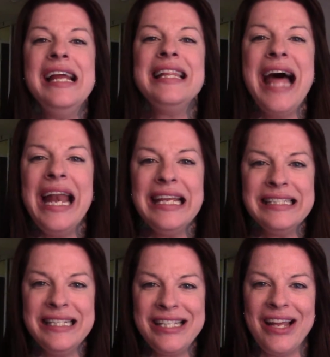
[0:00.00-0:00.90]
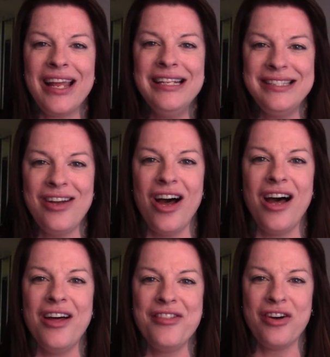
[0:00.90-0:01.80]
That is until I
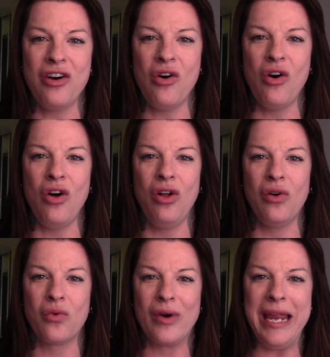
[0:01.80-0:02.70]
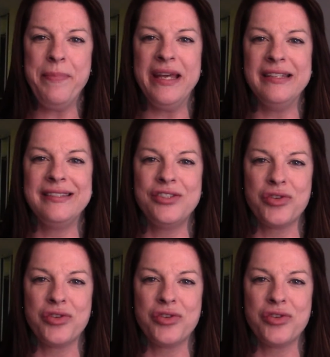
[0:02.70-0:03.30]
saw the whole rapists,